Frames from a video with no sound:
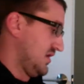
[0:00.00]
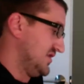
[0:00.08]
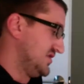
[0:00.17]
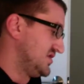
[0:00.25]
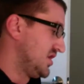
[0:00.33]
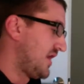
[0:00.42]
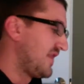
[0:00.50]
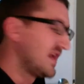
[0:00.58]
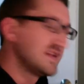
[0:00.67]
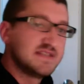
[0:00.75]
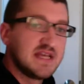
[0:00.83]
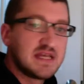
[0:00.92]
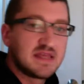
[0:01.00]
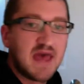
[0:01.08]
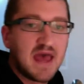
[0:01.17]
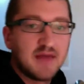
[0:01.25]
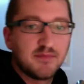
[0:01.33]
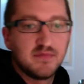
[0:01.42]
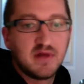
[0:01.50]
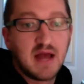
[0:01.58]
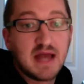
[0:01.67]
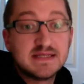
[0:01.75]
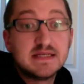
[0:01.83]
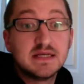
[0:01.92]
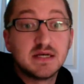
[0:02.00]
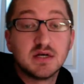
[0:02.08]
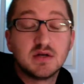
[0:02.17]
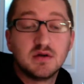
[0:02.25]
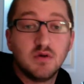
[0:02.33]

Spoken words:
So I'd like to take that idea